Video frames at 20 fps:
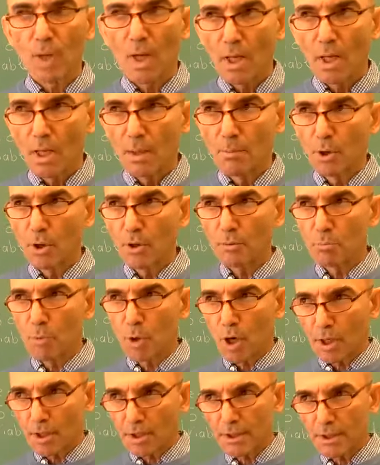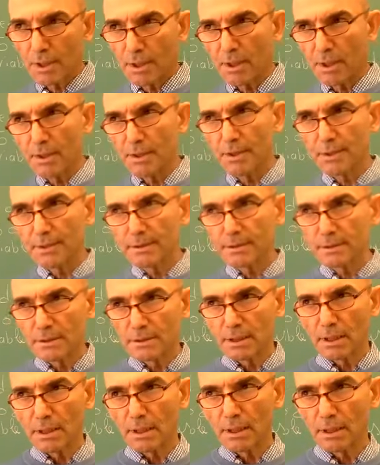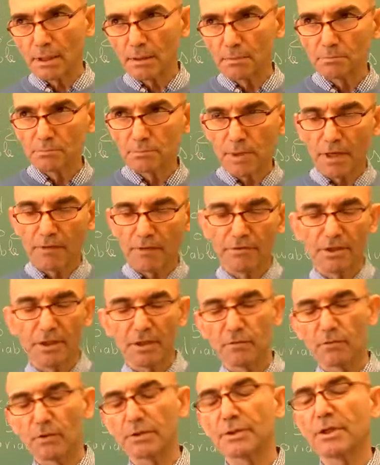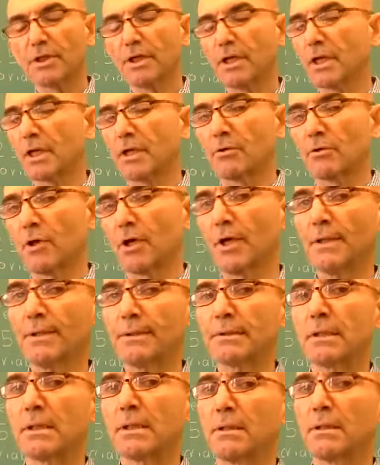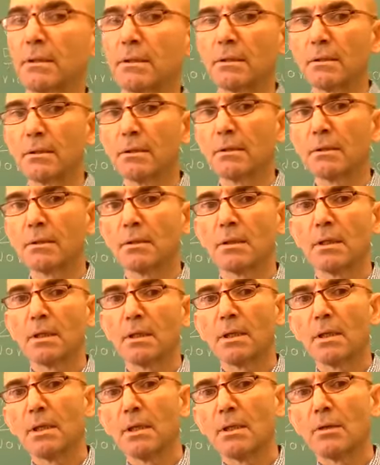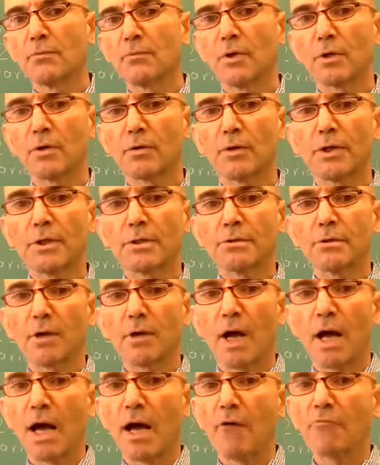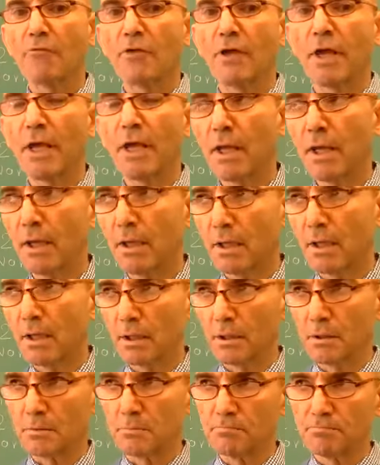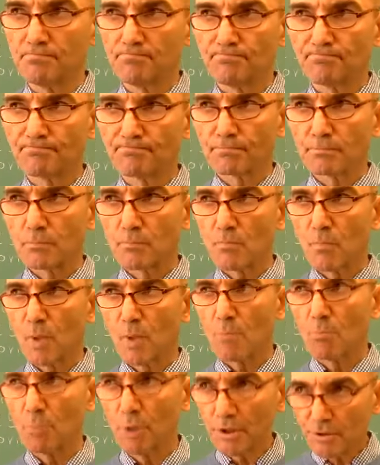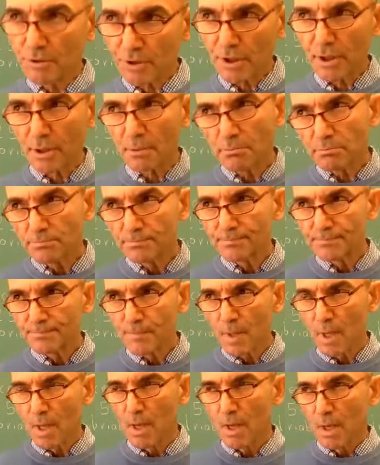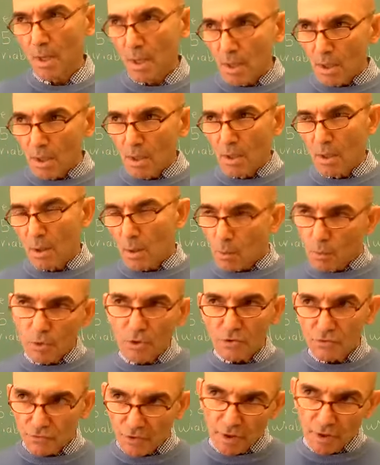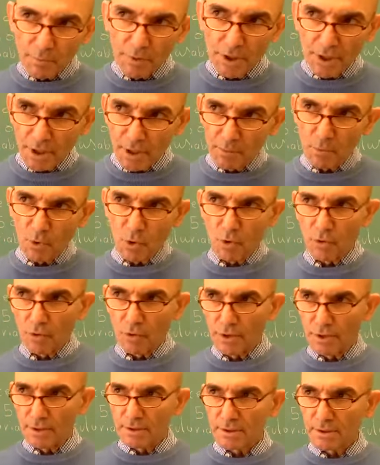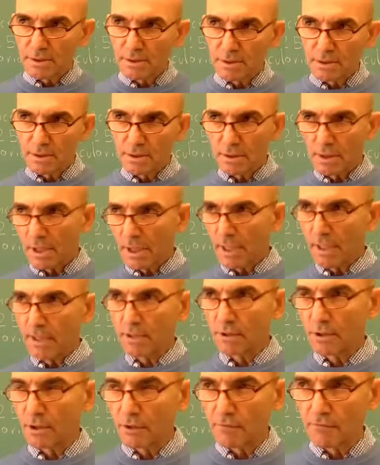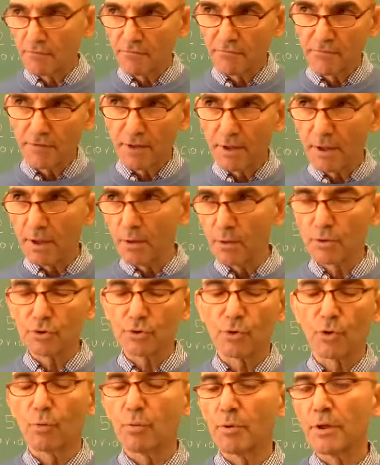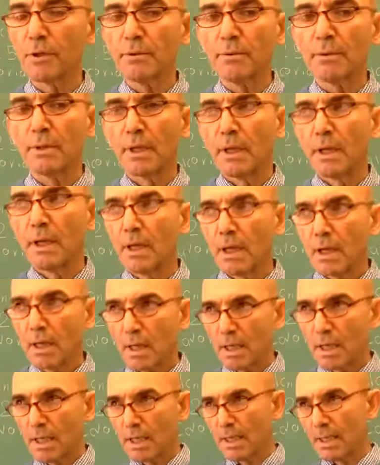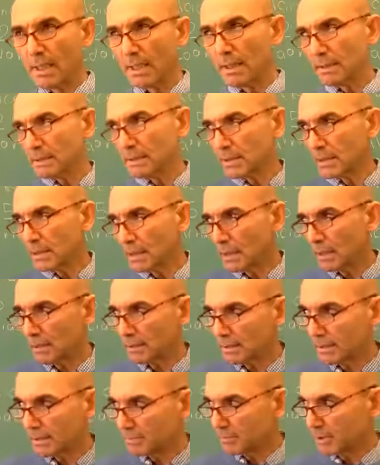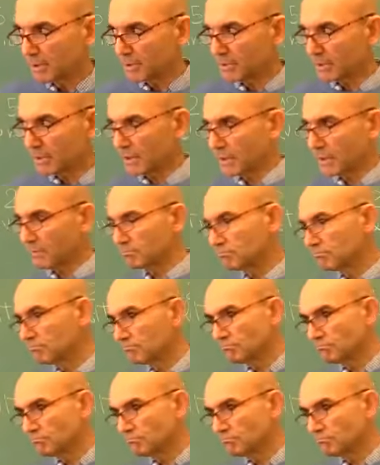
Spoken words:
about marking, I guess everything was clear, right? We are going to have a midterm, which will be more or less end of October. And this midterm